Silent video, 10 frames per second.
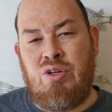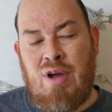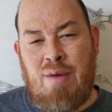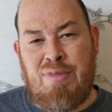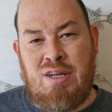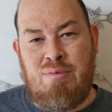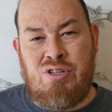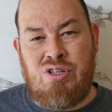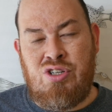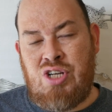you can grab that
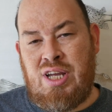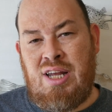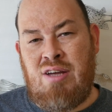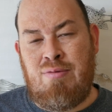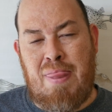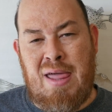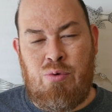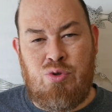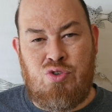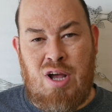image and check it out.
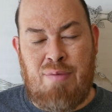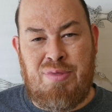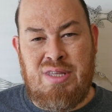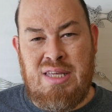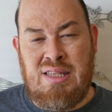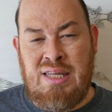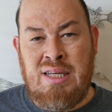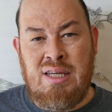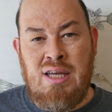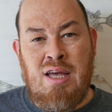I will drop the
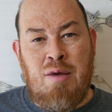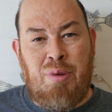link.